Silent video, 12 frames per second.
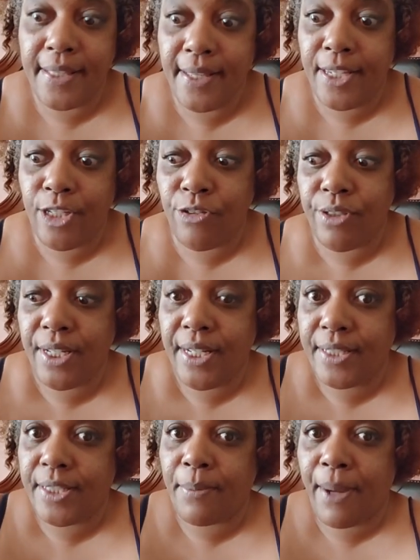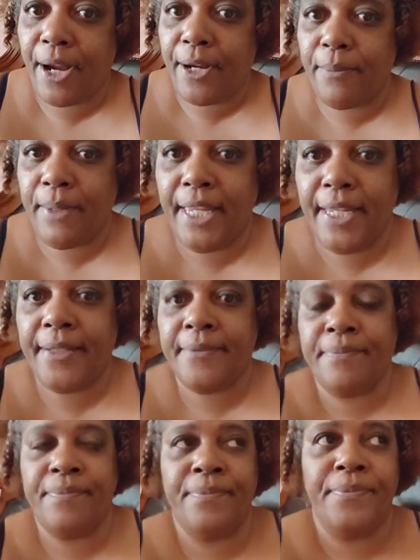You did inspire me.
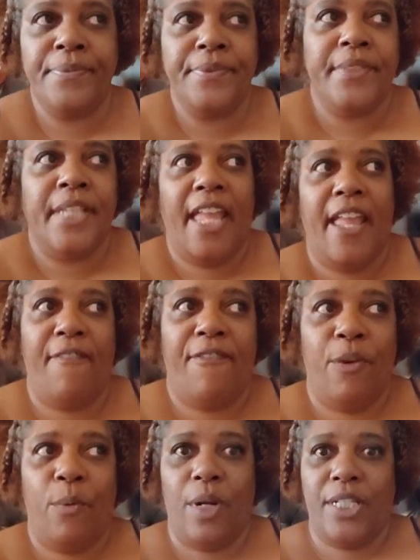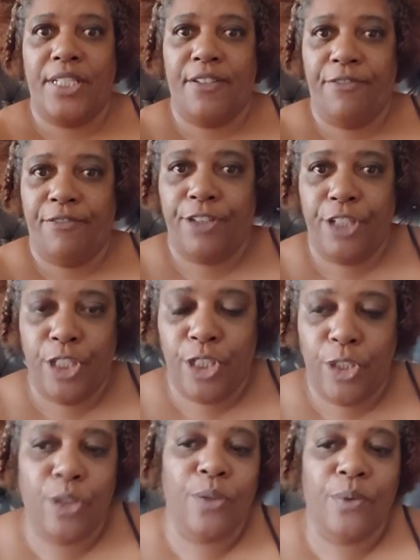If it wasn't for
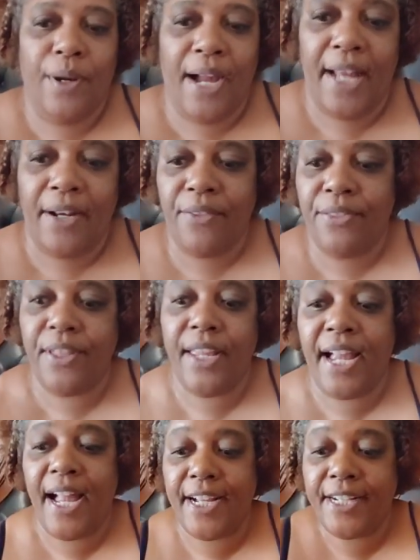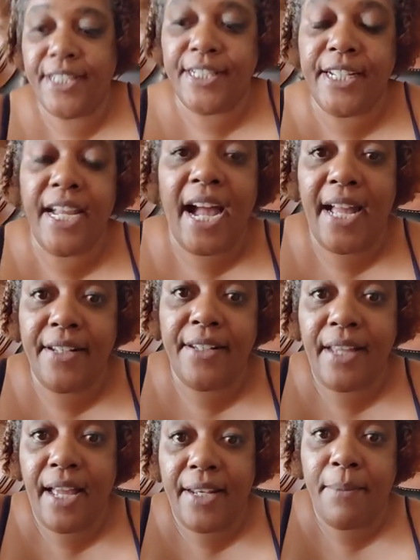you, I don't think I could have
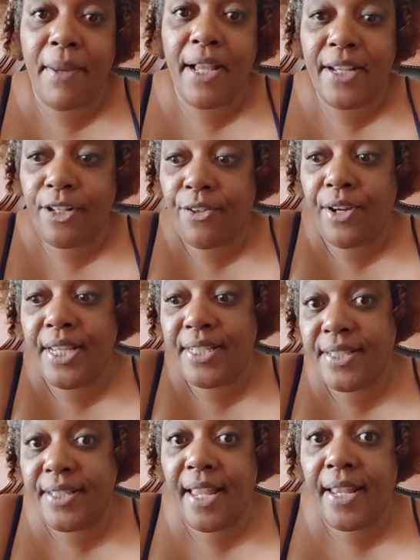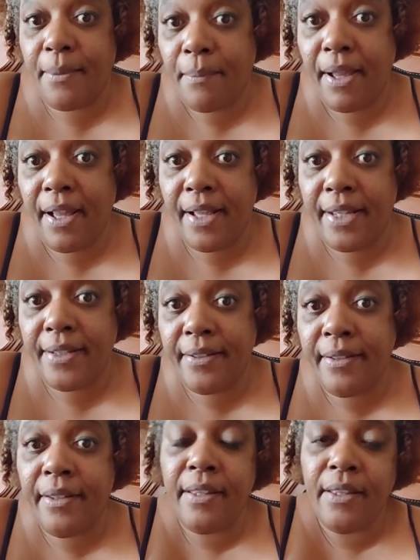gotten out of my crazy state of mind,
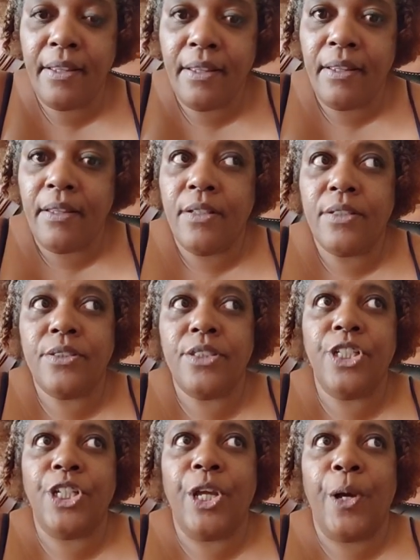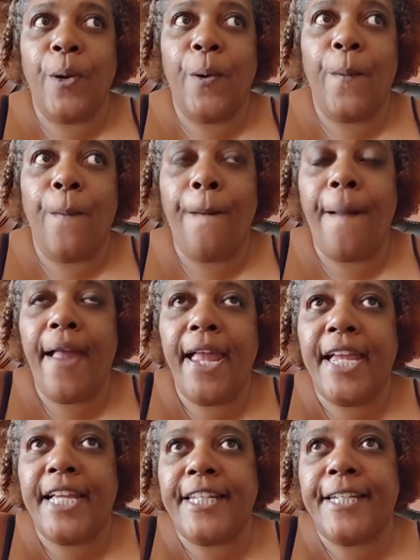you know,
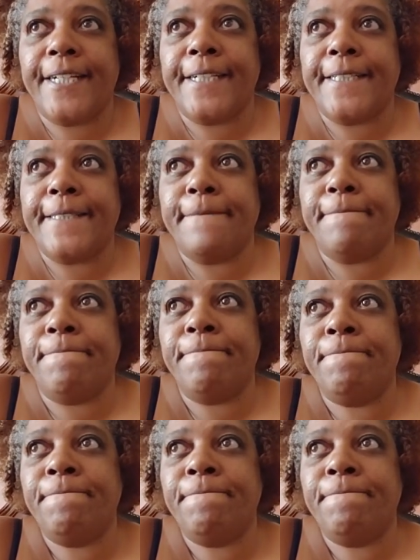and, um,